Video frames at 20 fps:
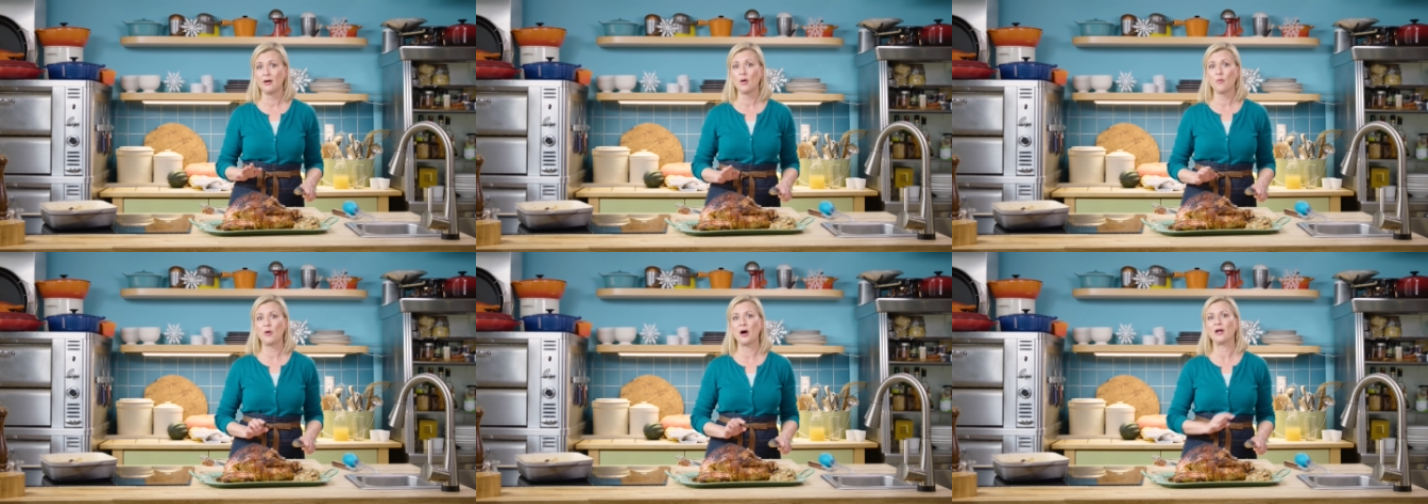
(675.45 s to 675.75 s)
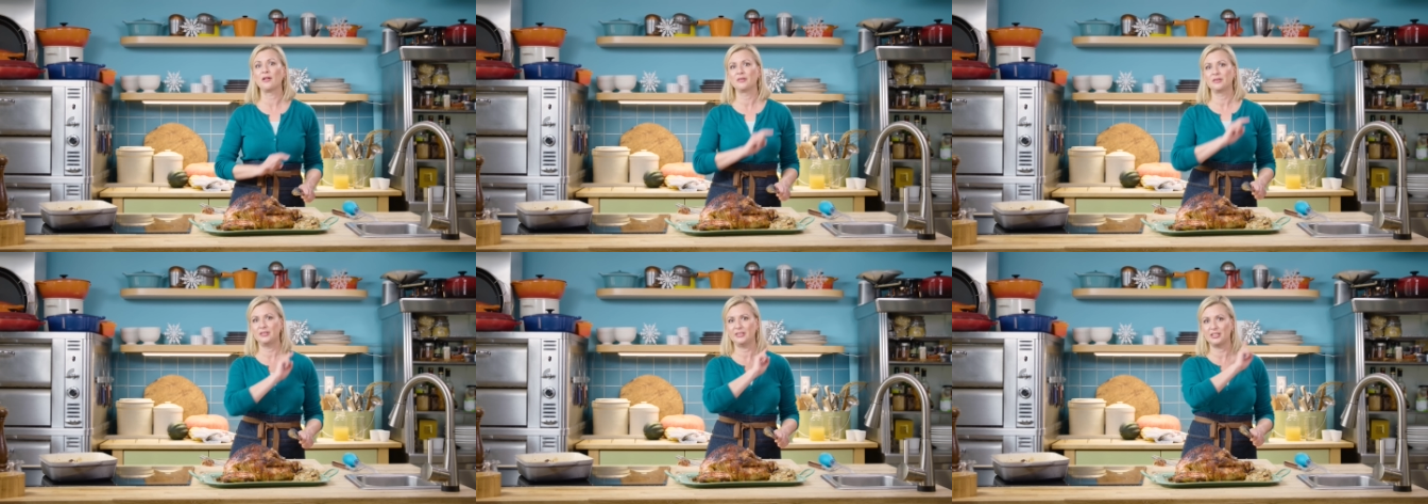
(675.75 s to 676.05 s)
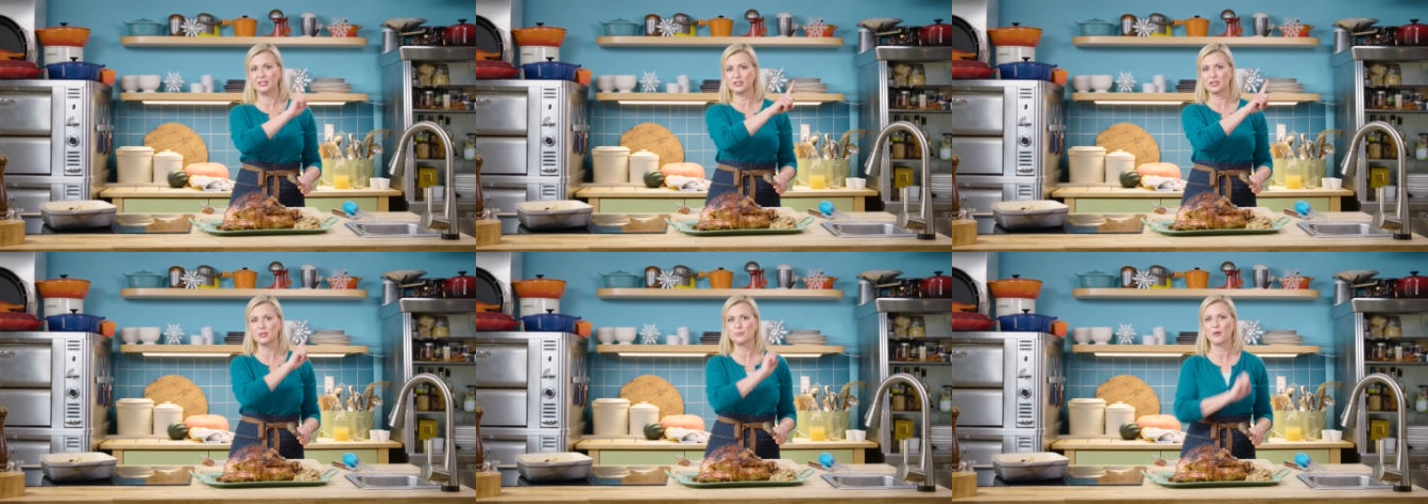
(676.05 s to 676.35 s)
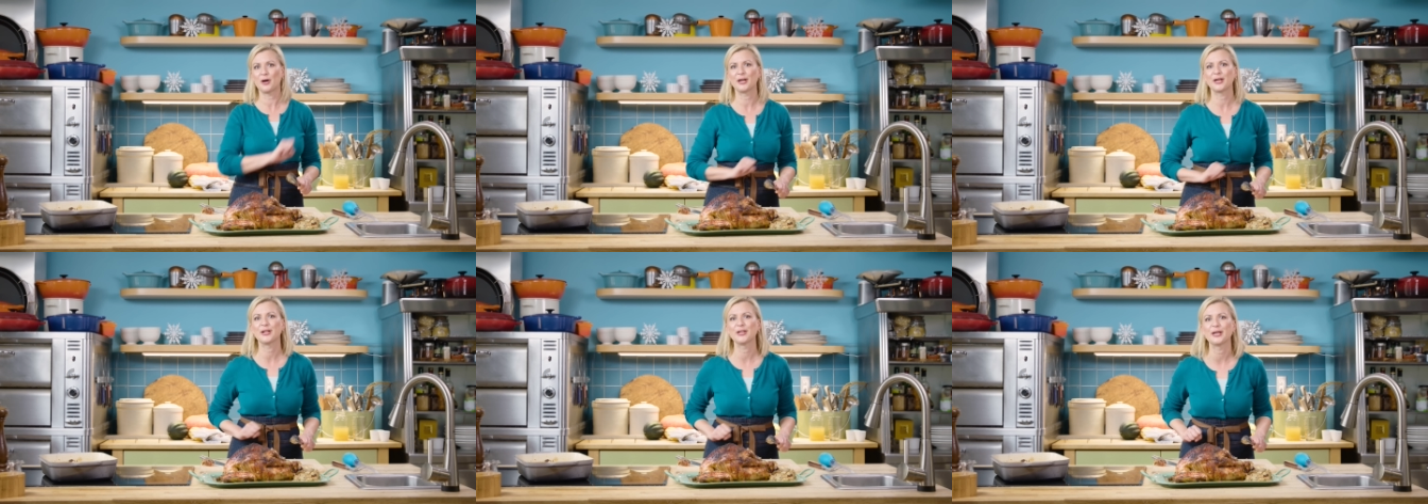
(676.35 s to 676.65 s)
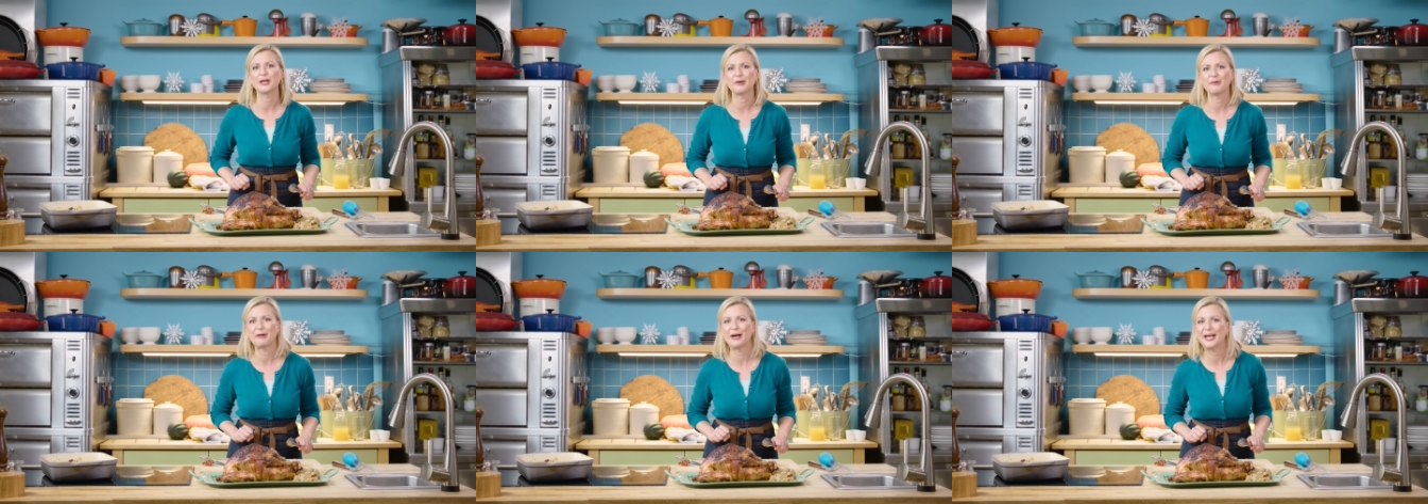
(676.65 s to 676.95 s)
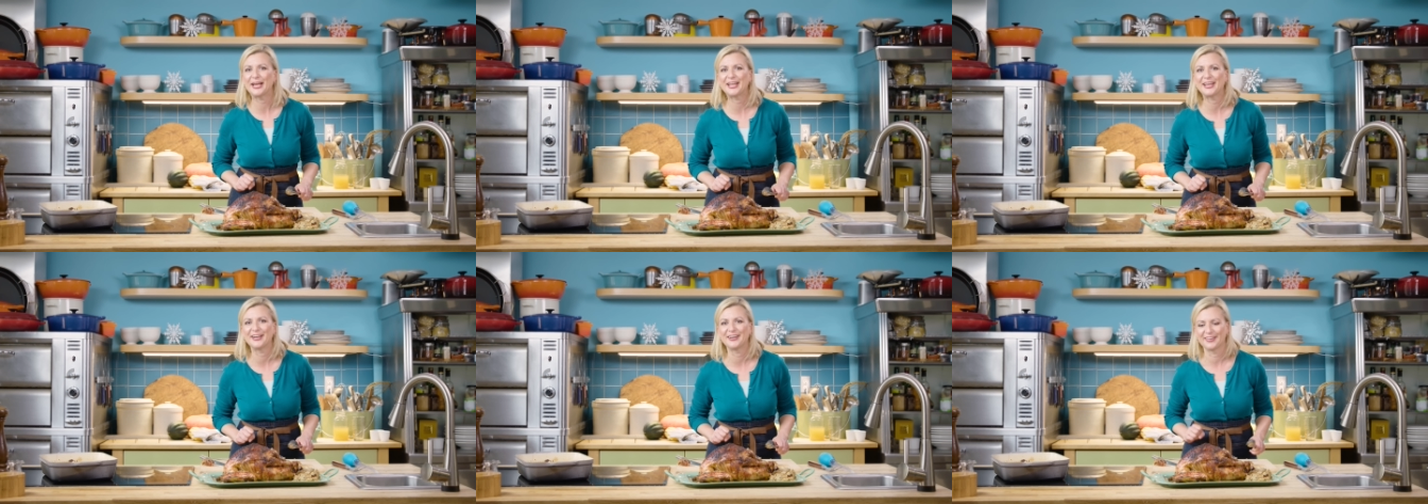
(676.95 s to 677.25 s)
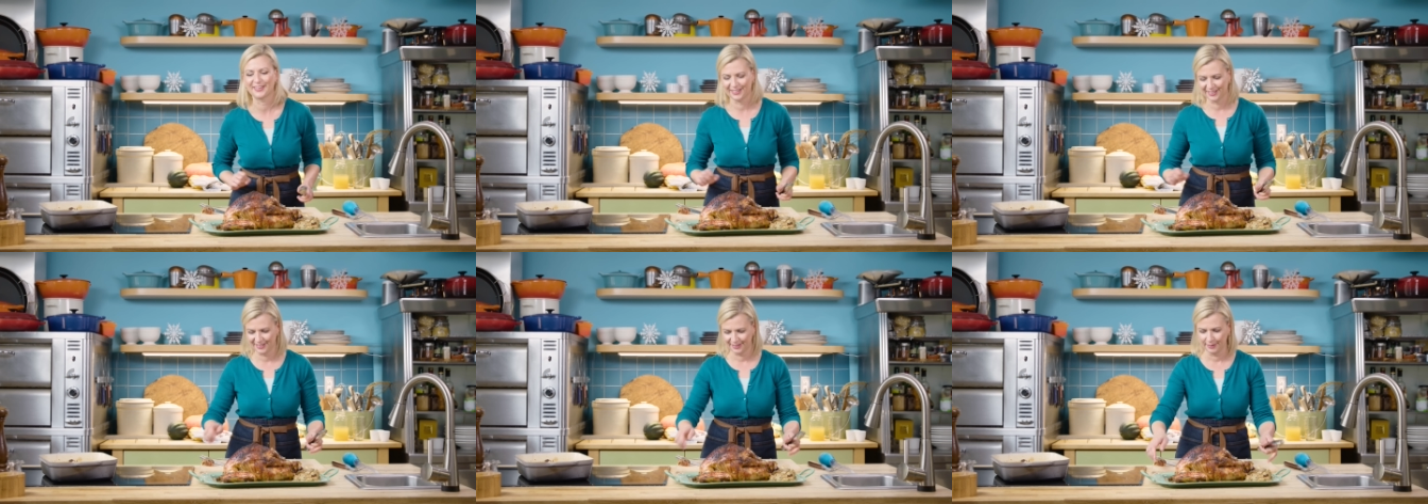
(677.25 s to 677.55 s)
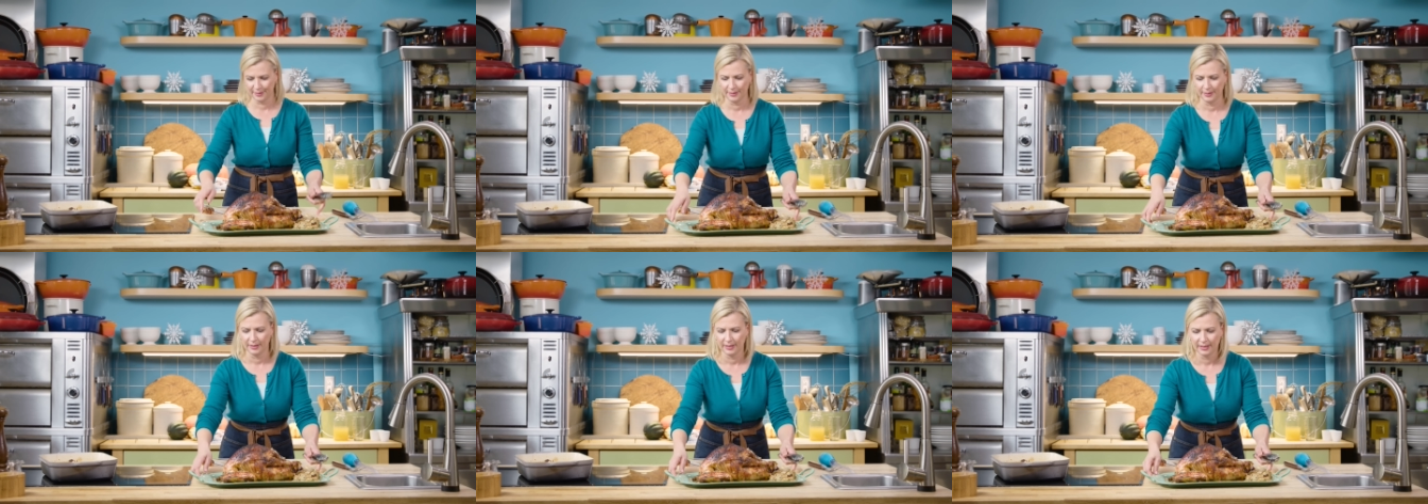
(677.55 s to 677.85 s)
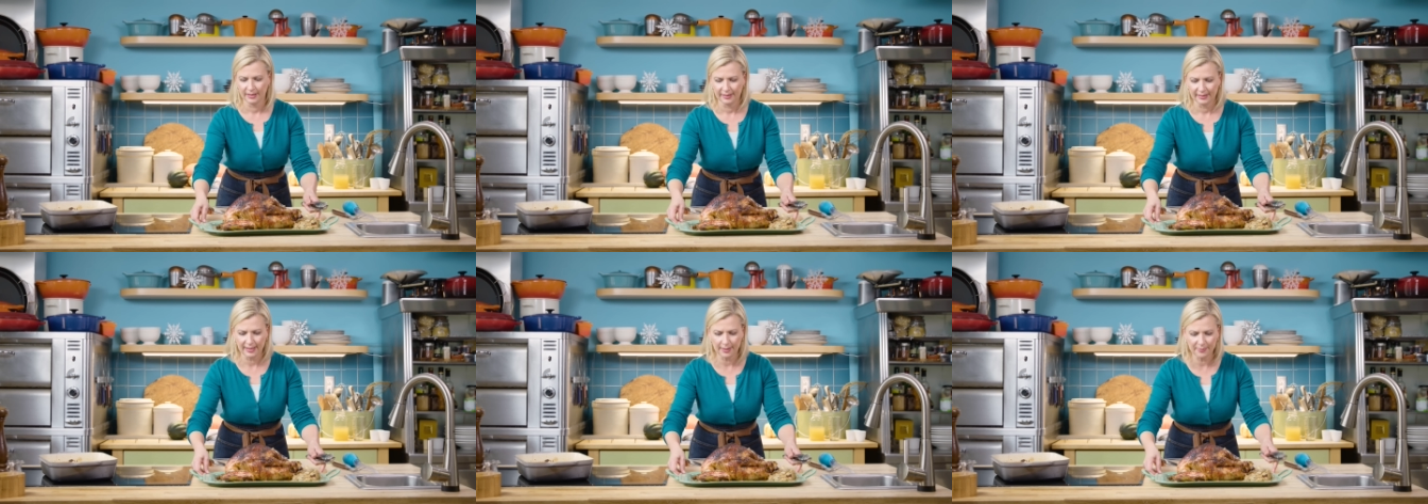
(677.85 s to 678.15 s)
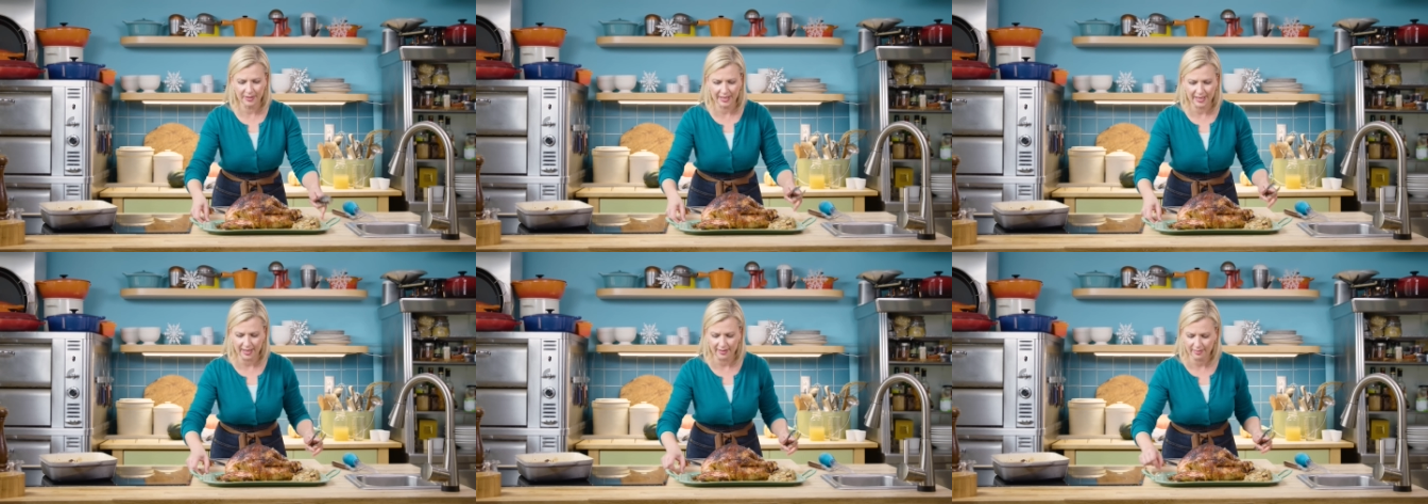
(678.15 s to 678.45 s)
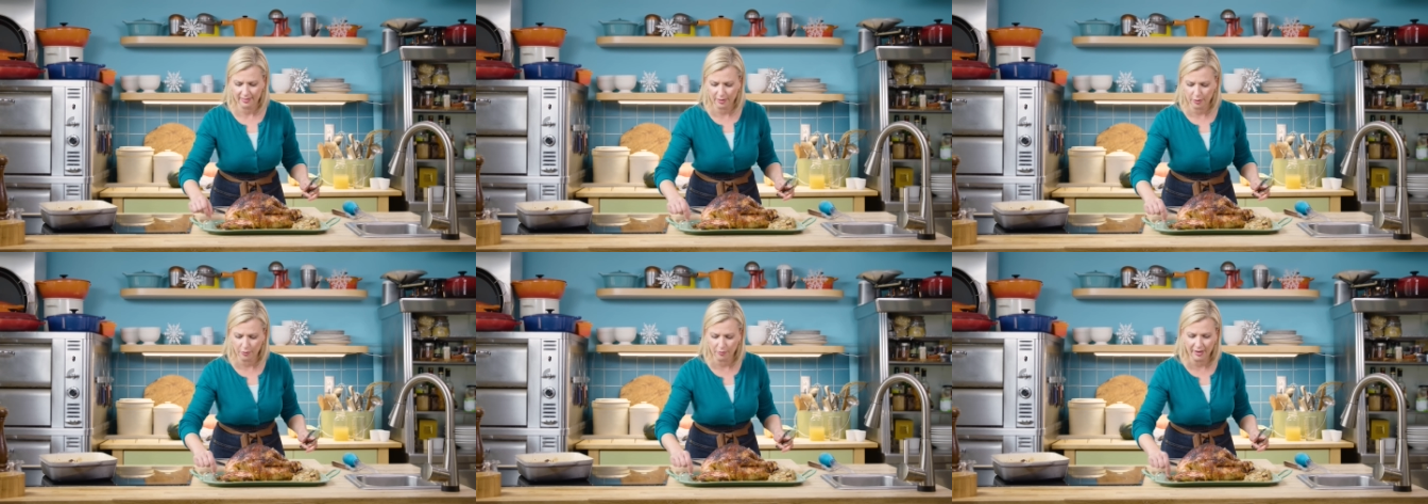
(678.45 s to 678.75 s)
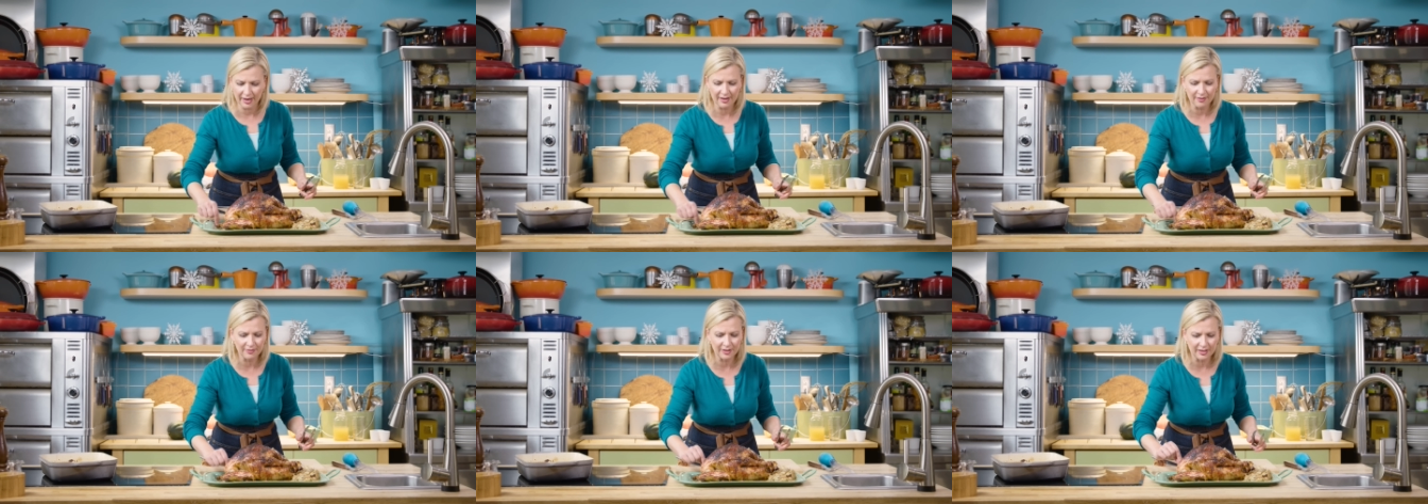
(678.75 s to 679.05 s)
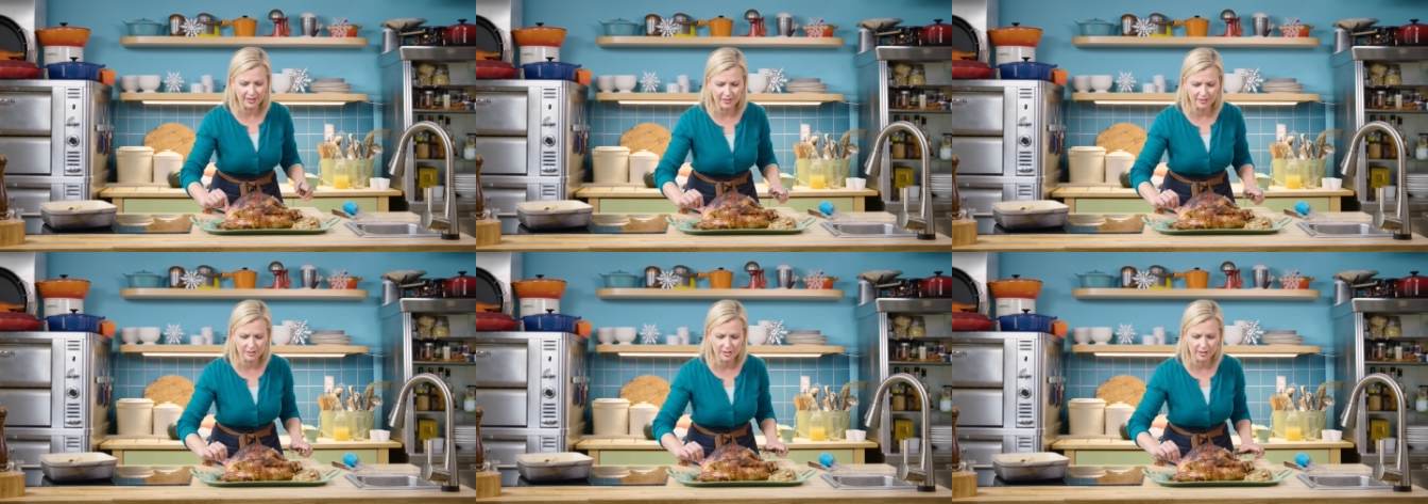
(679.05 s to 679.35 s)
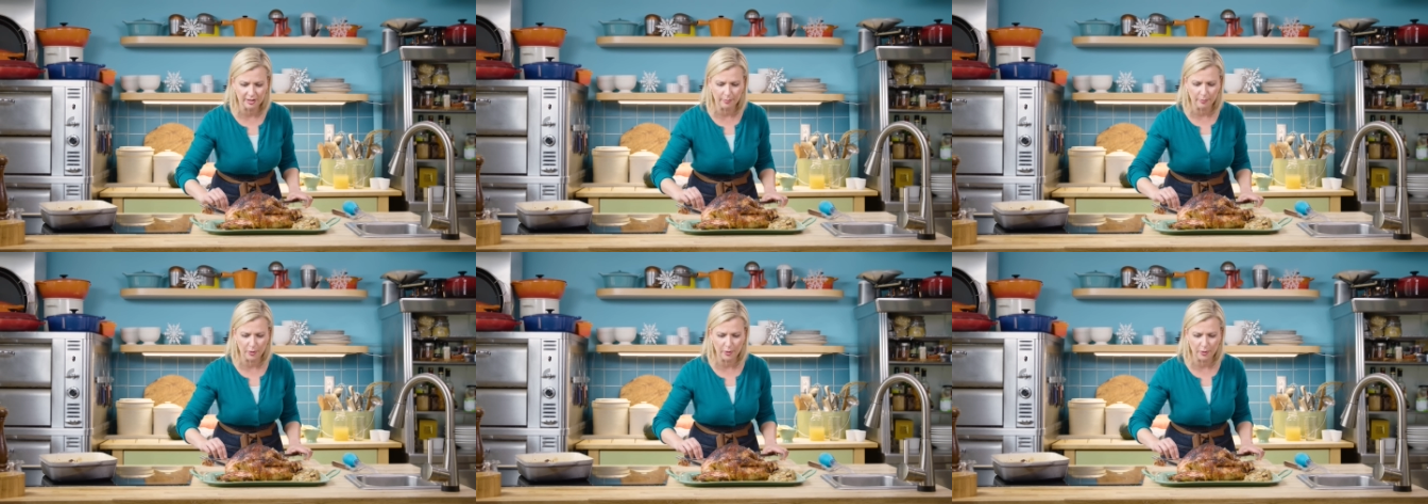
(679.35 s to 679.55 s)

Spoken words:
well, you just want to click right here. Let me get gravy into the